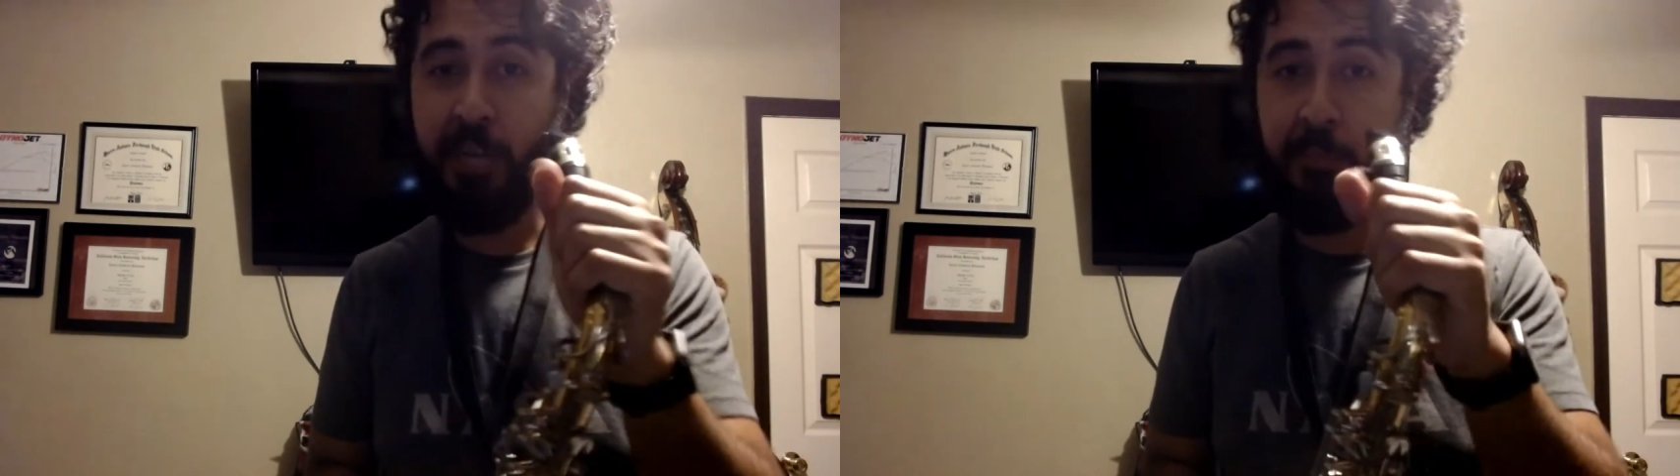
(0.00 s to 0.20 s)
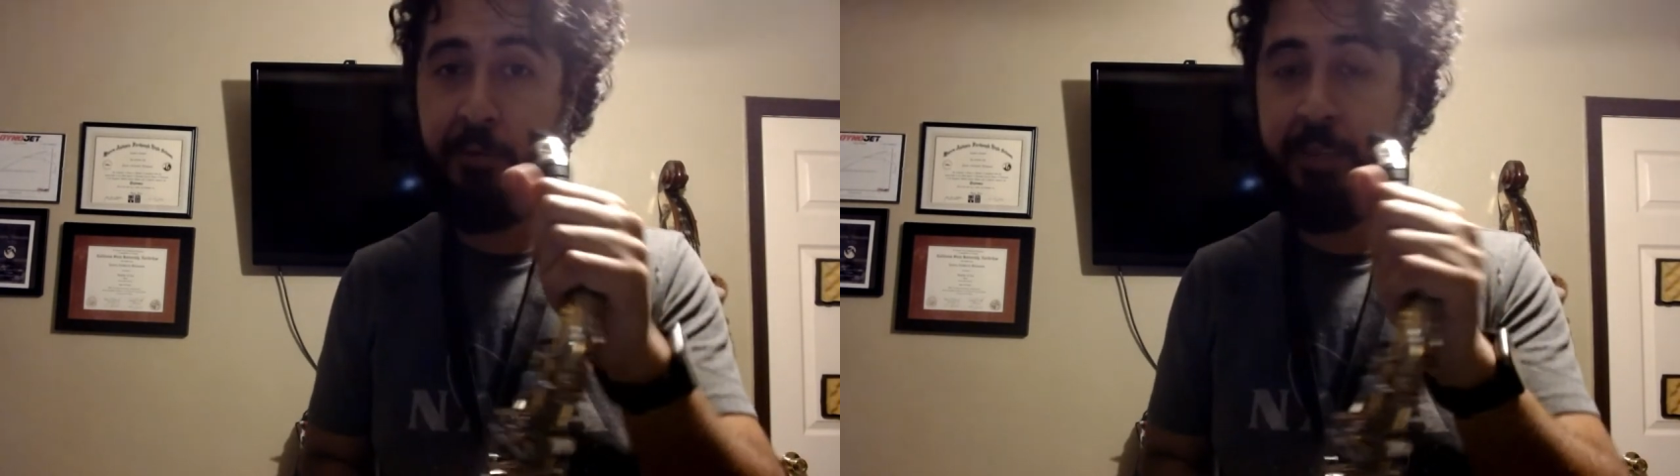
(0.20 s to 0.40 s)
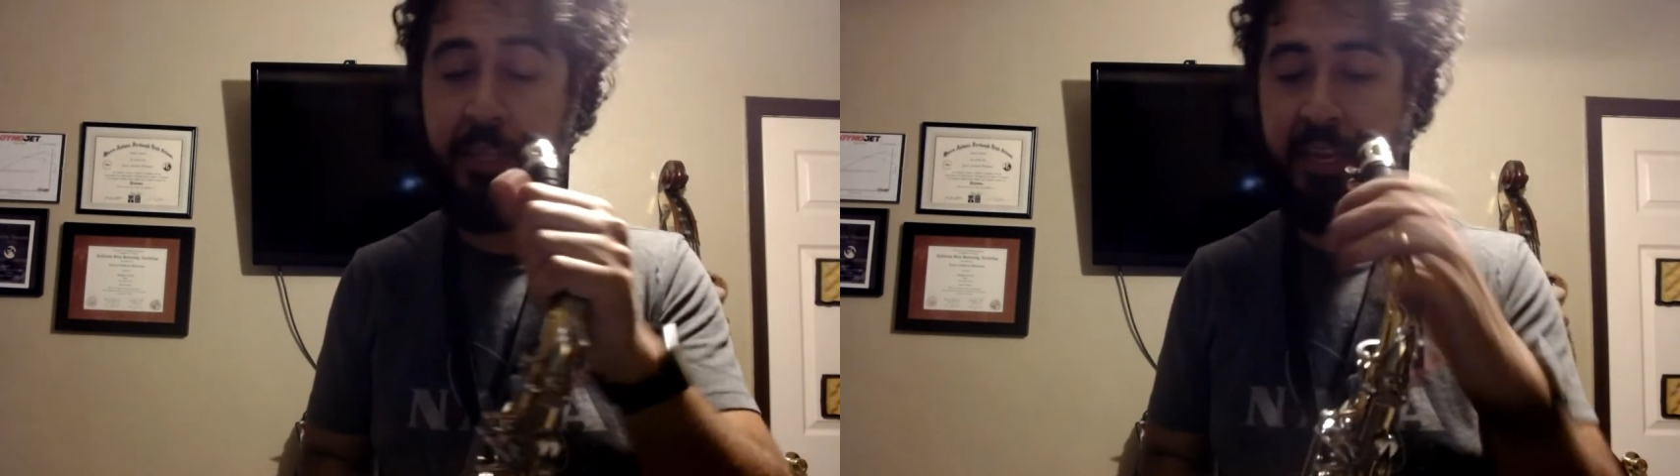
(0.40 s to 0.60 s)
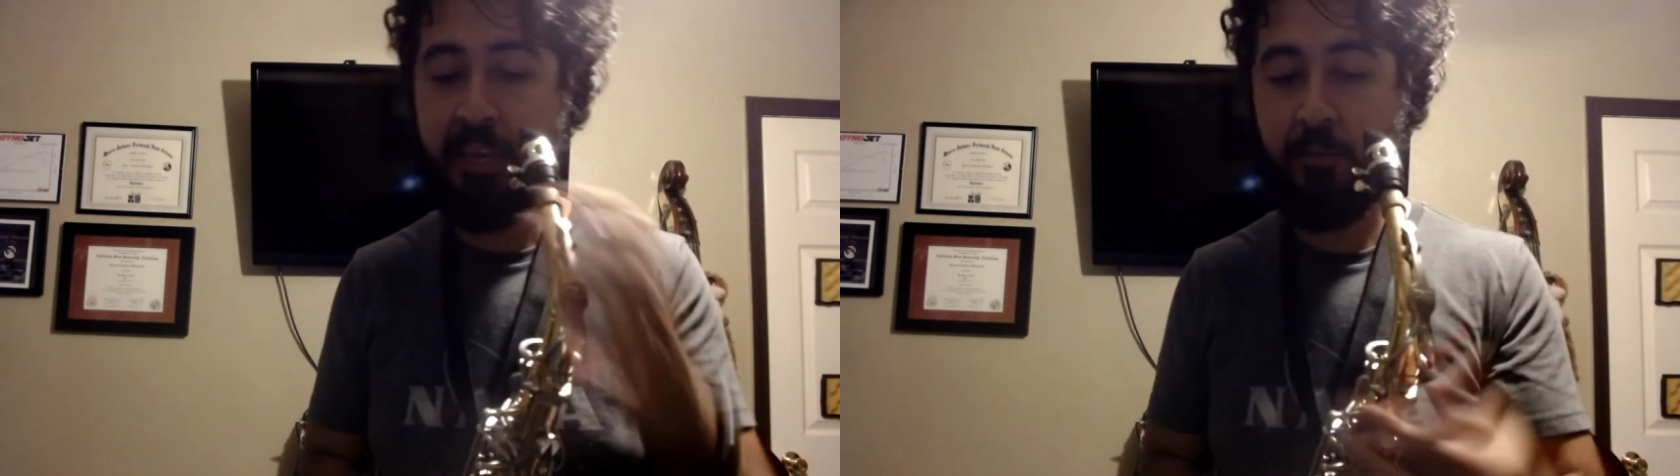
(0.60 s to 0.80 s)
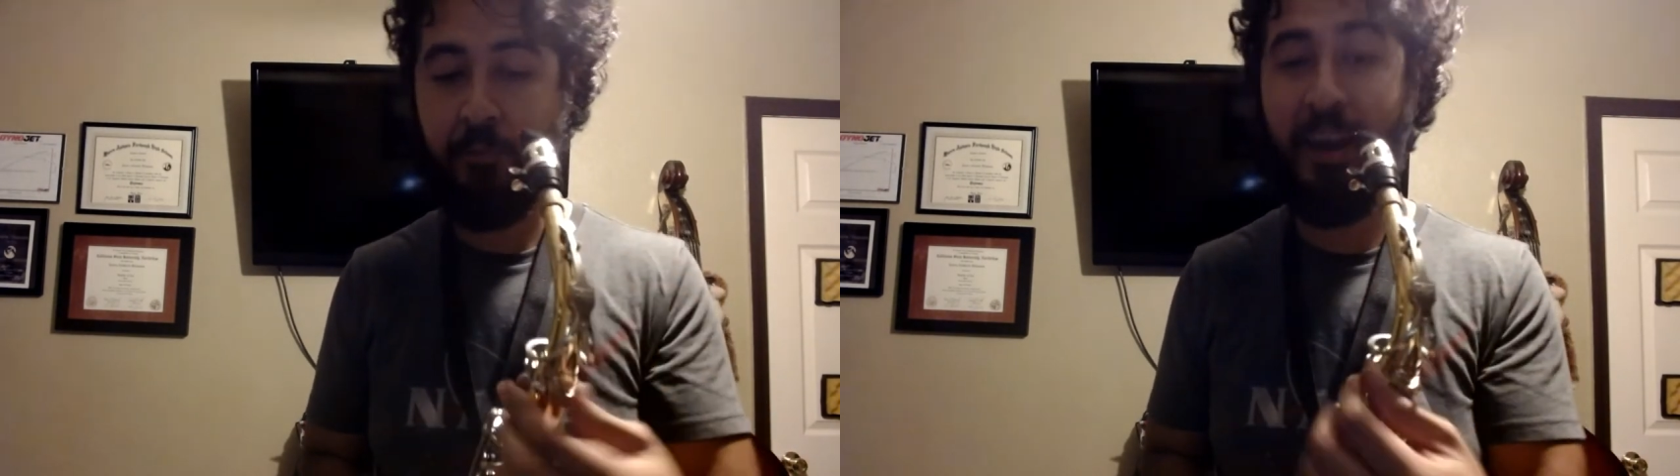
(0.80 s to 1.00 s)
moving the neck
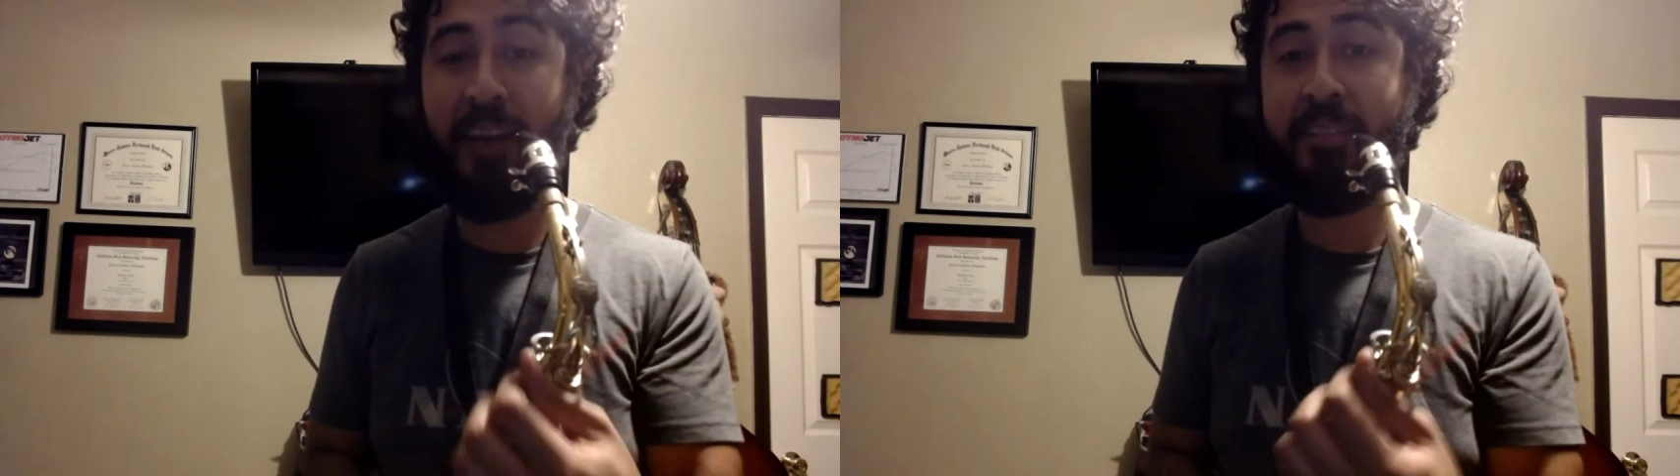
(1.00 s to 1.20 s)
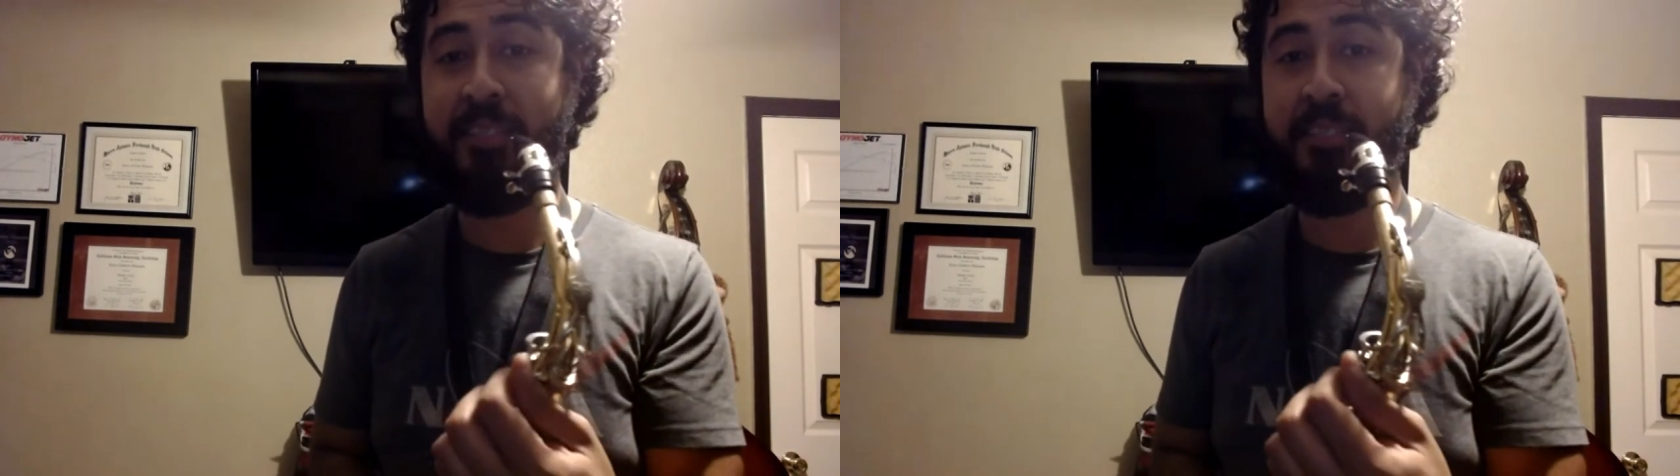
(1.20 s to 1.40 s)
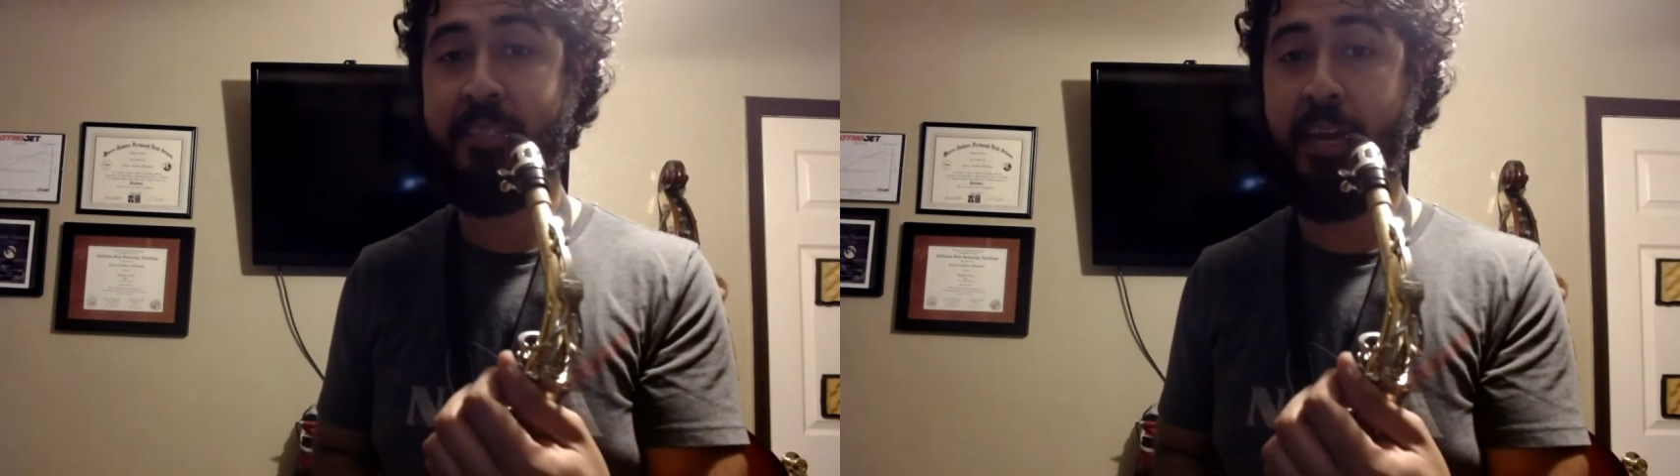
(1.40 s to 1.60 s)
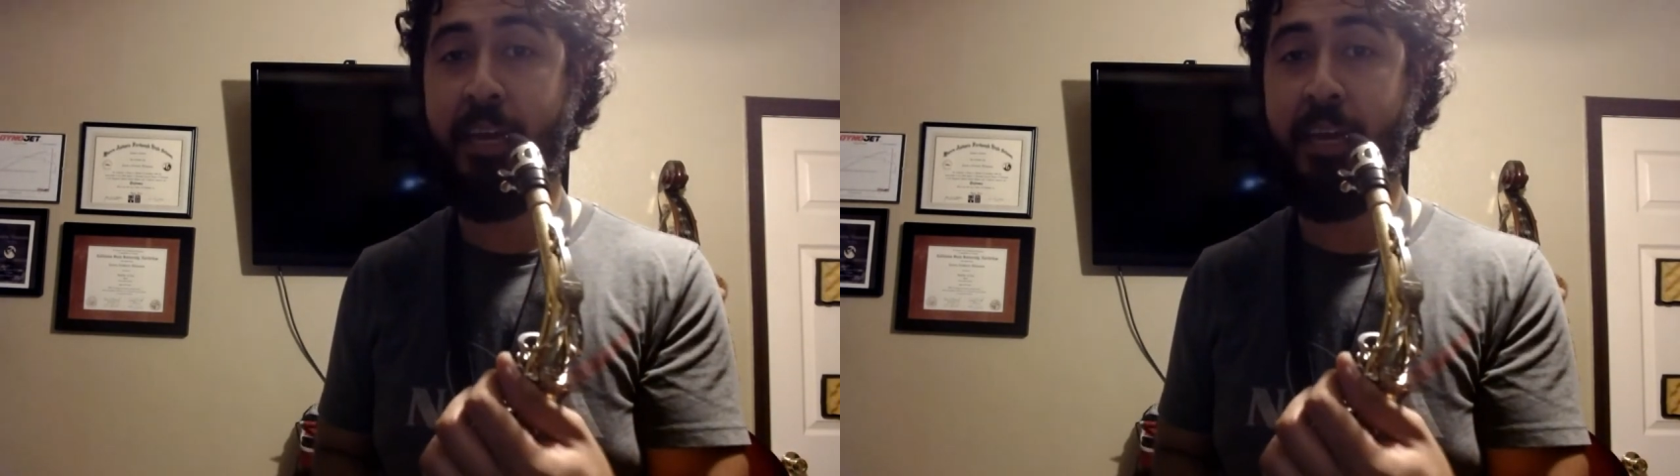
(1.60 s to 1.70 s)
while this is tight.